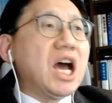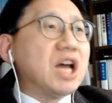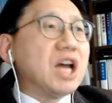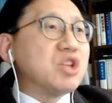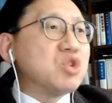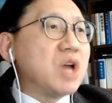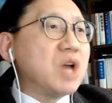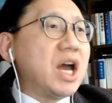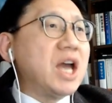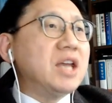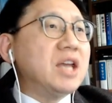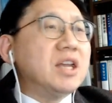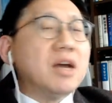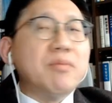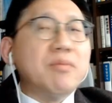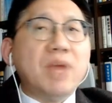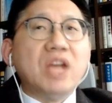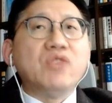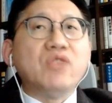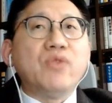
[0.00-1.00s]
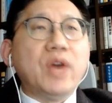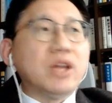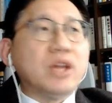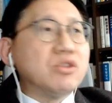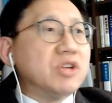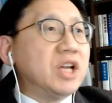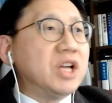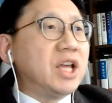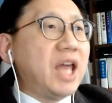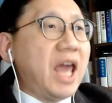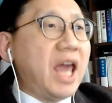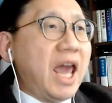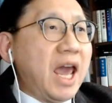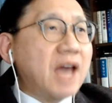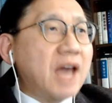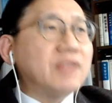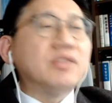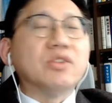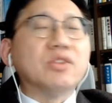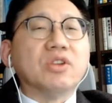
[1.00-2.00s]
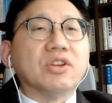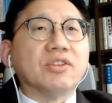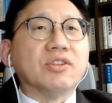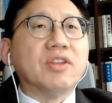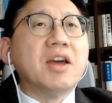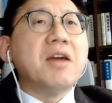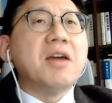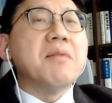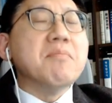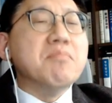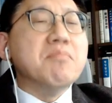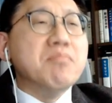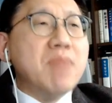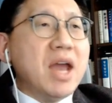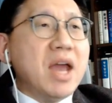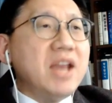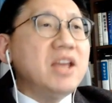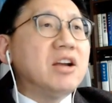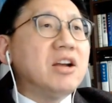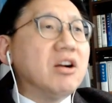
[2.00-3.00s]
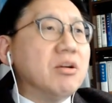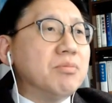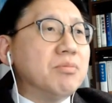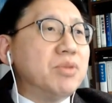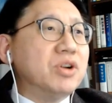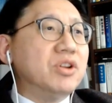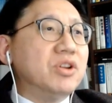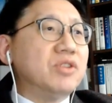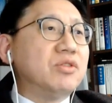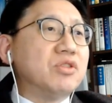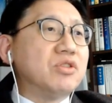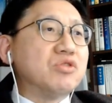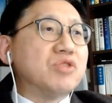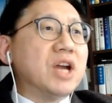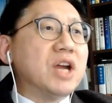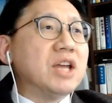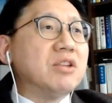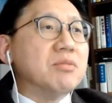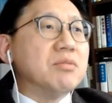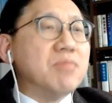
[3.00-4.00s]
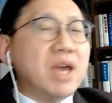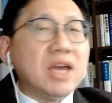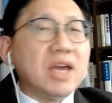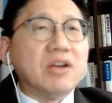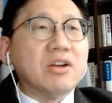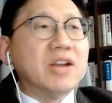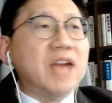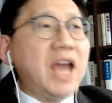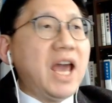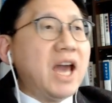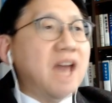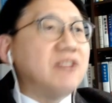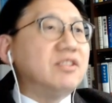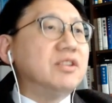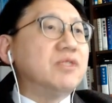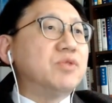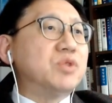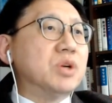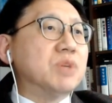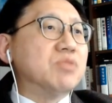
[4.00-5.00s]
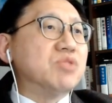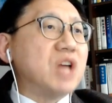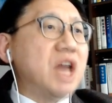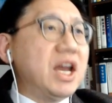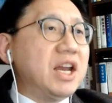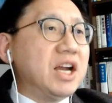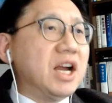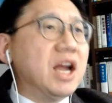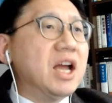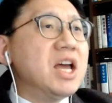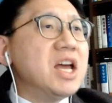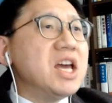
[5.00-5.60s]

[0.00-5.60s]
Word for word: China manufacturing exodus. Many companies try to make an exit from China